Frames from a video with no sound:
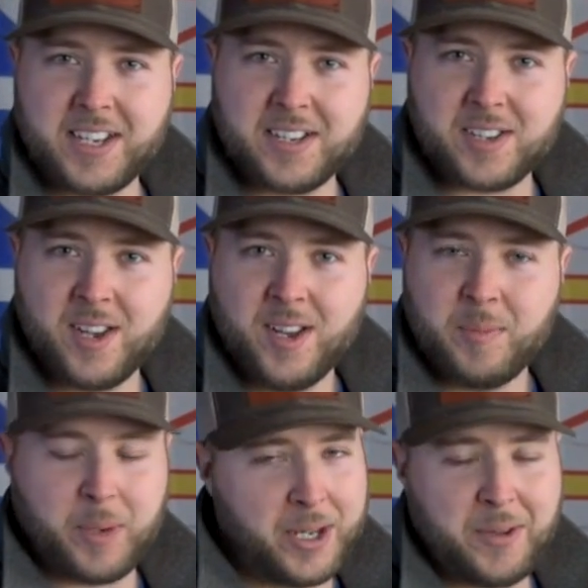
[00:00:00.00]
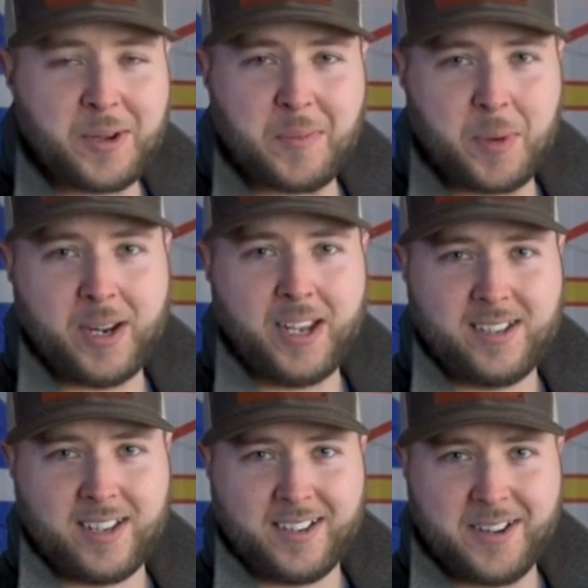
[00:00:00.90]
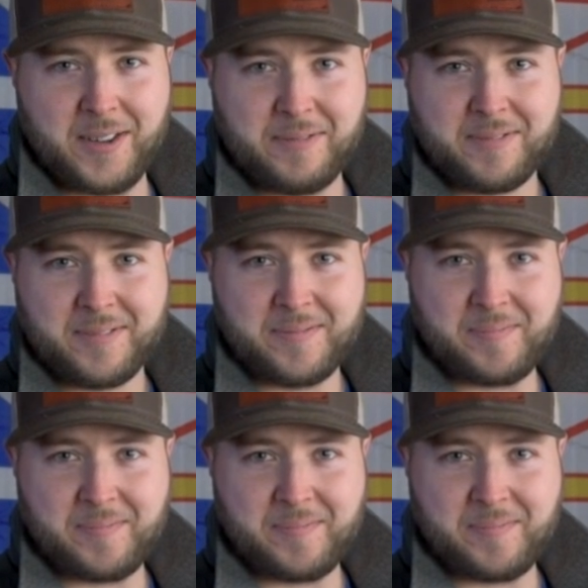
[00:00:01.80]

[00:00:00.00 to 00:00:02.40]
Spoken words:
is, buddy, you can put edge on a knife.